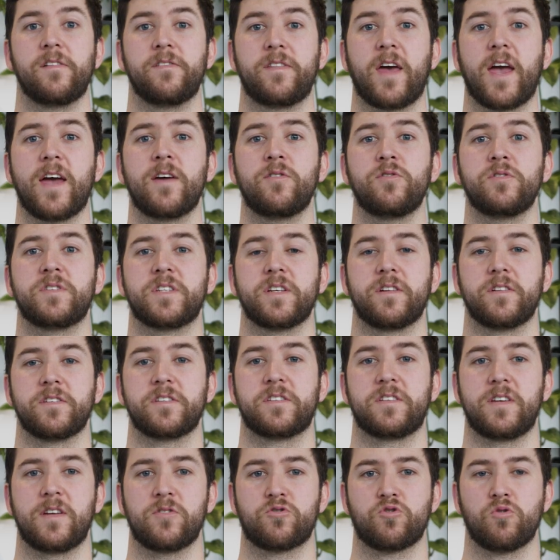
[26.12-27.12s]
They are New
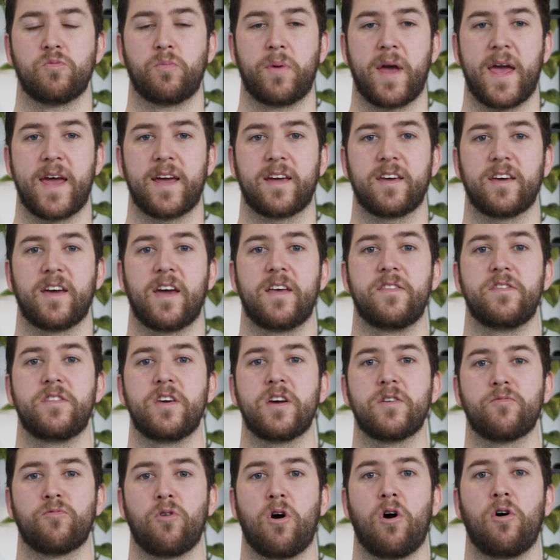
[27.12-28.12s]
Zealand's central bank, and
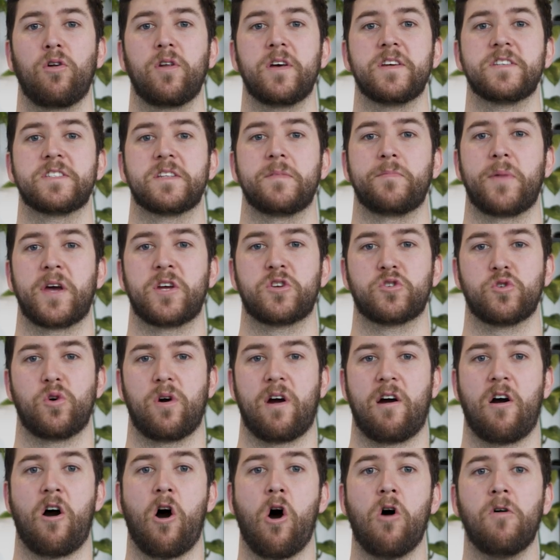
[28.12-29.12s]
their role is to make
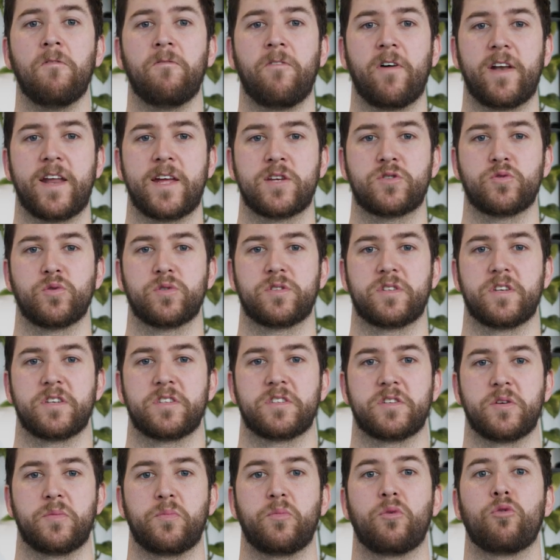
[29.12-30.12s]
sure our whole financial
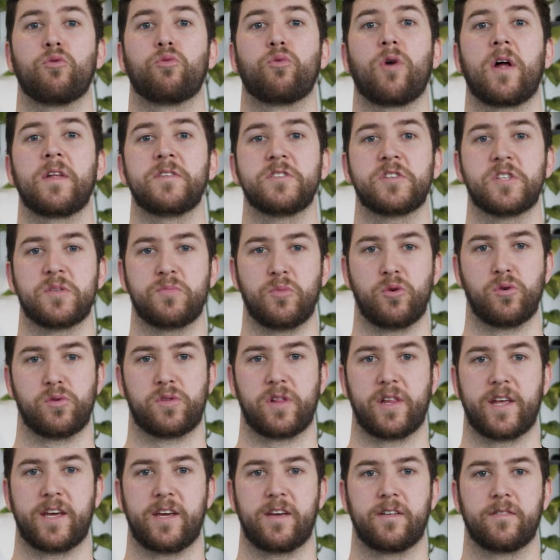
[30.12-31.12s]
system runs
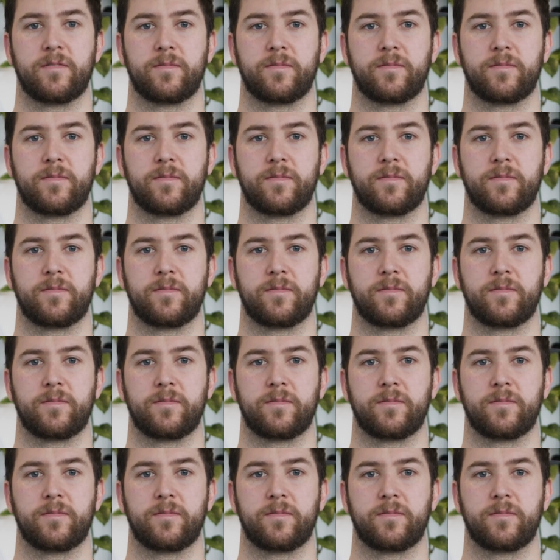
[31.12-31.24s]
smoothly.